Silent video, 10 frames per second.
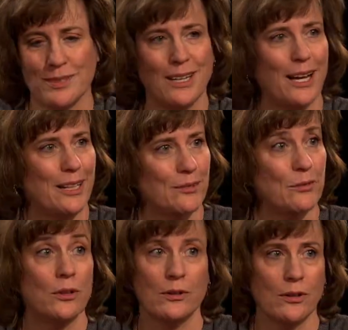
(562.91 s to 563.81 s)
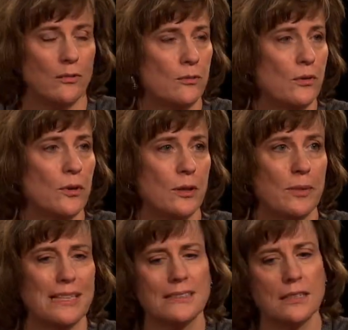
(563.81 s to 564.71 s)
kind of, you give them forty,
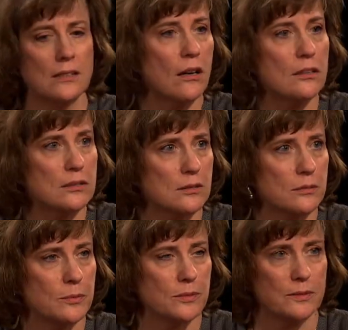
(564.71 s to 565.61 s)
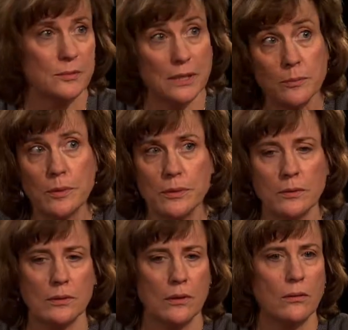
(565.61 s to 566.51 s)
because there are certain people who will